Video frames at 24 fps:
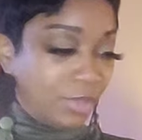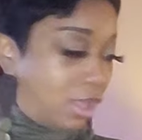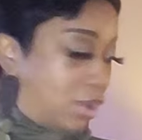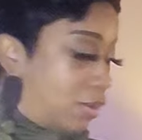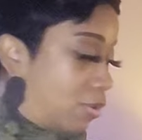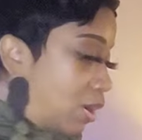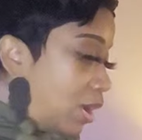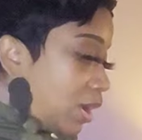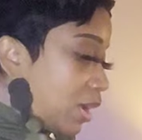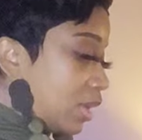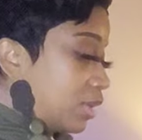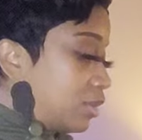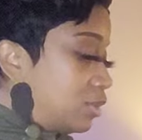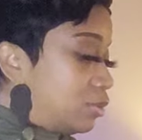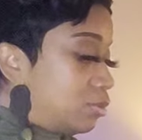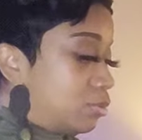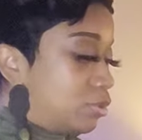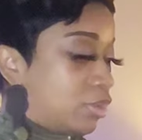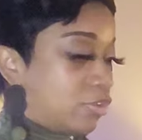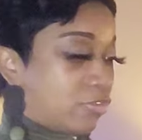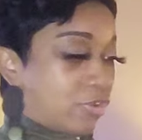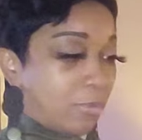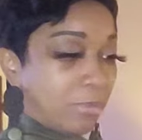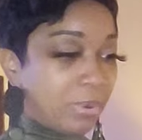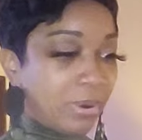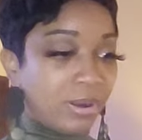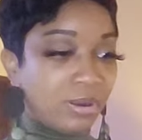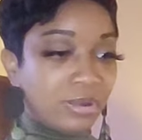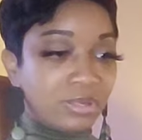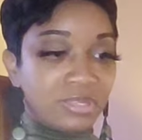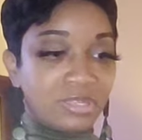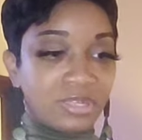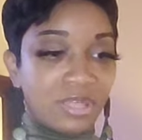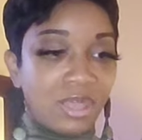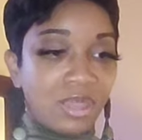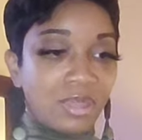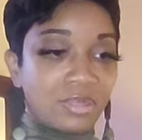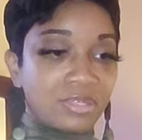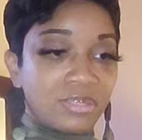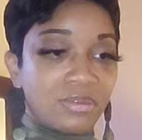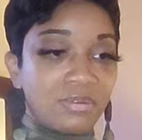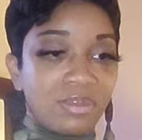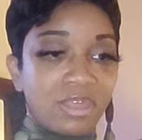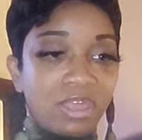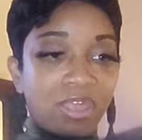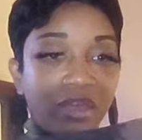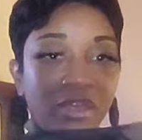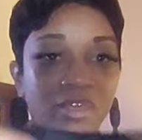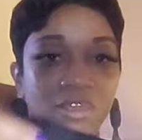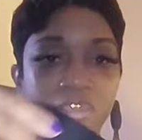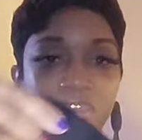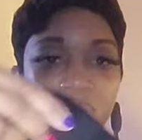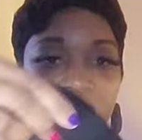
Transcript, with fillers: Oh, I got two different pair of socks. Okay.